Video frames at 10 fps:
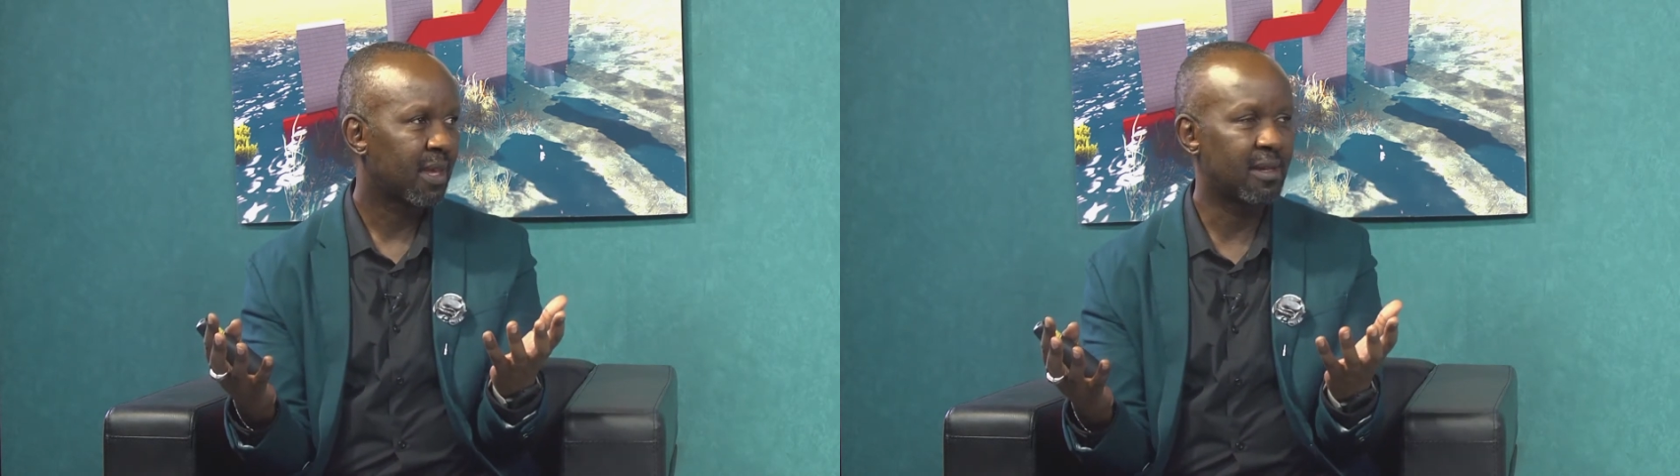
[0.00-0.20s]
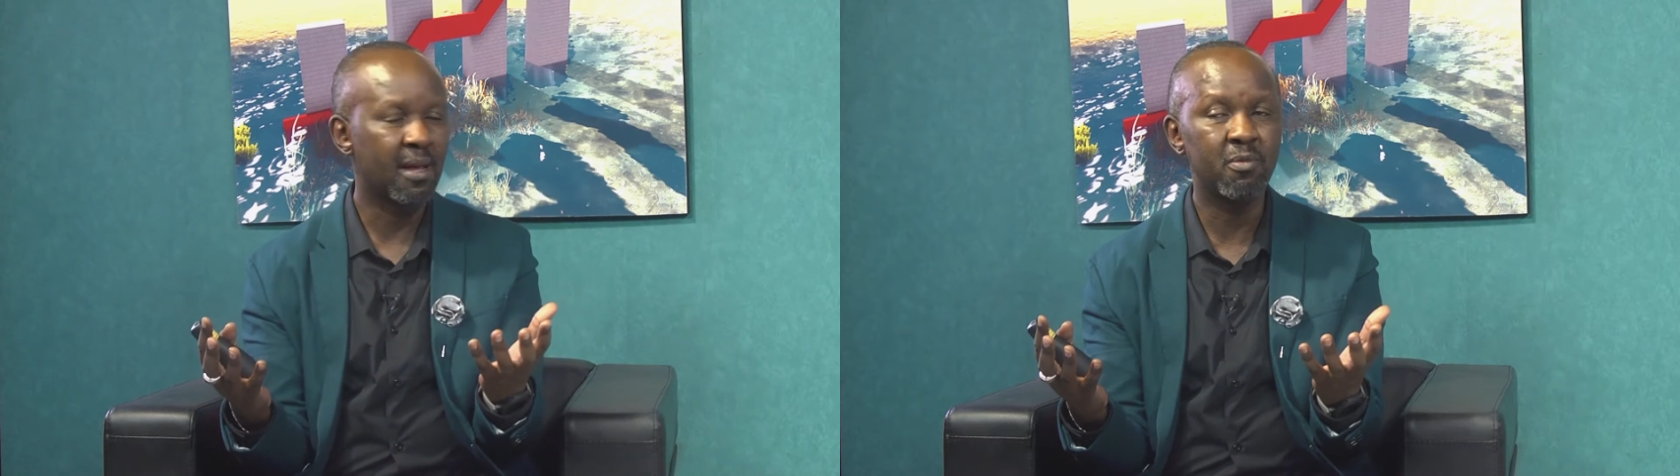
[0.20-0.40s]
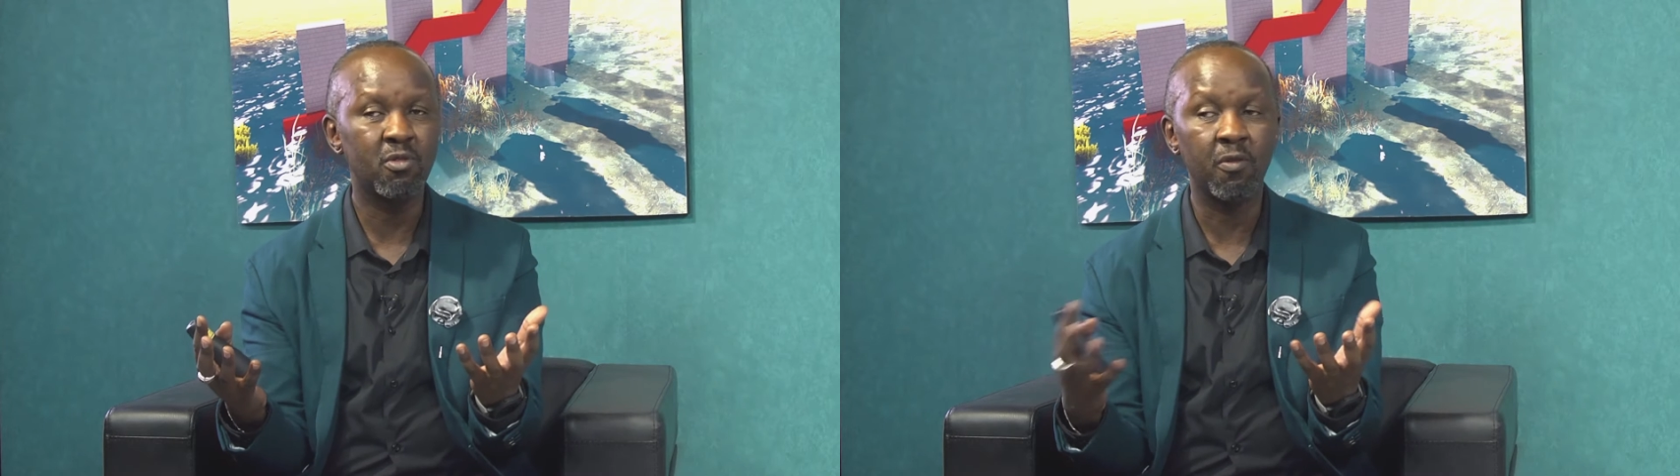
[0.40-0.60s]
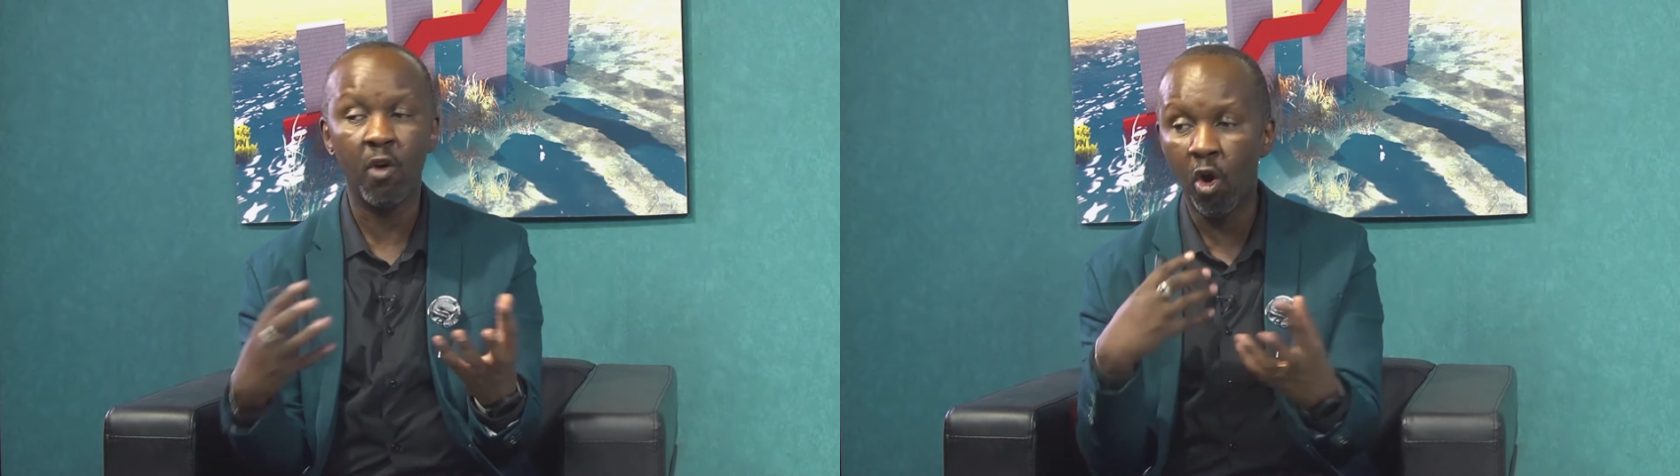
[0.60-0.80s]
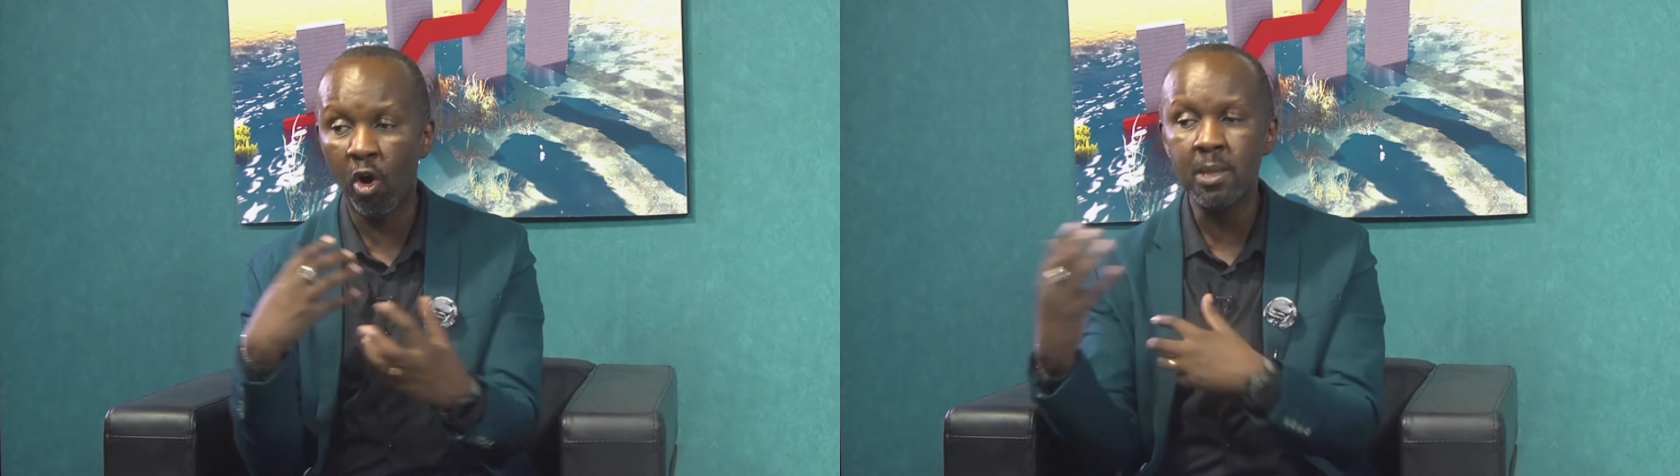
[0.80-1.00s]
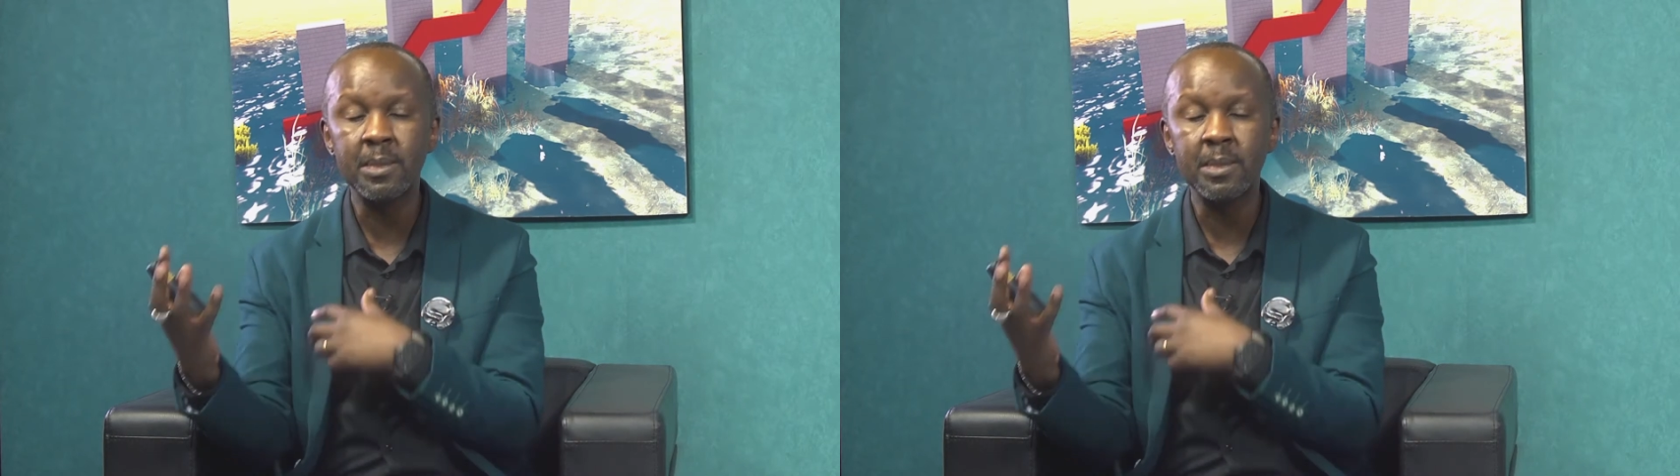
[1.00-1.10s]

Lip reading: In terms of all